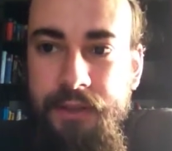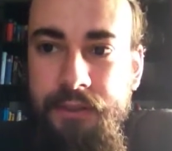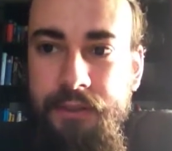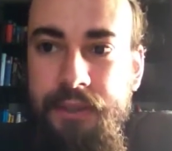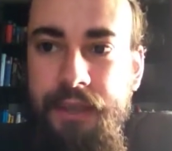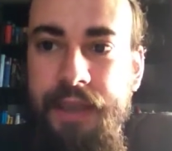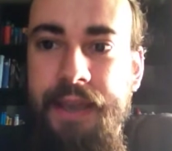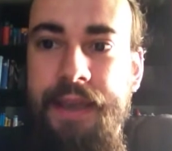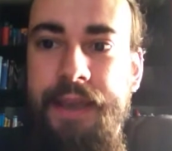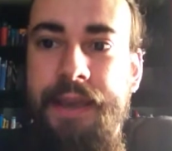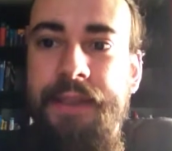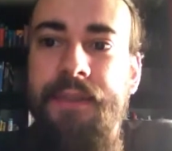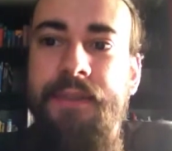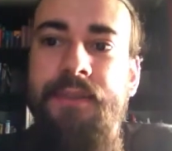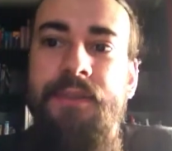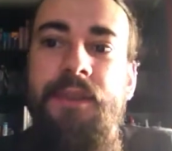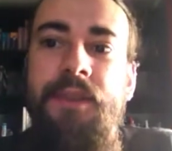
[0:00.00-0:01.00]

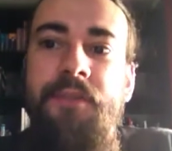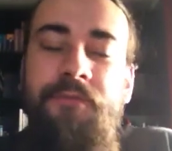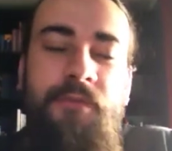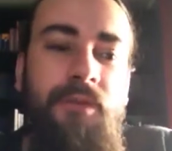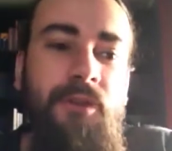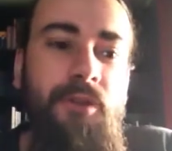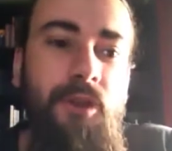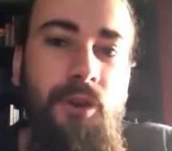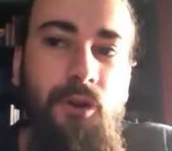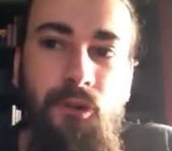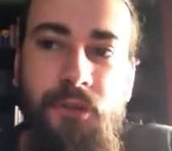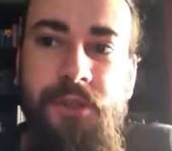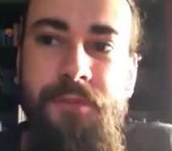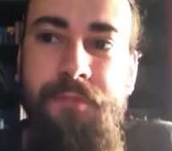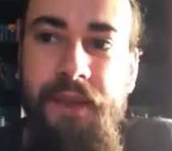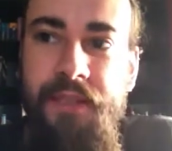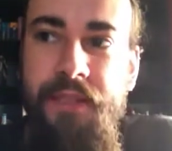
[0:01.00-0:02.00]
that even though,
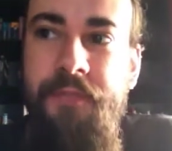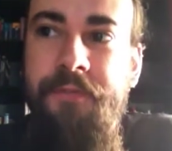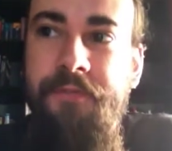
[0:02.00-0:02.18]
despite the